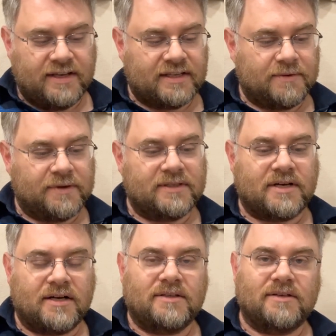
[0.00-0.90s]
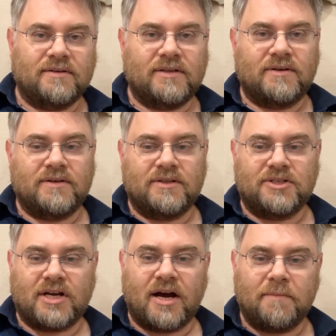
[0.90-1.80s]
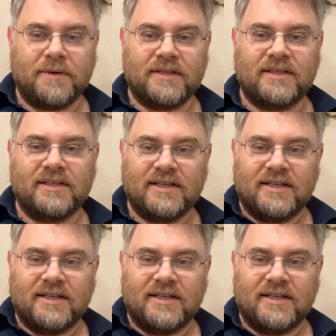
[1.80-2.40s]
and I went and talked to a local shop, and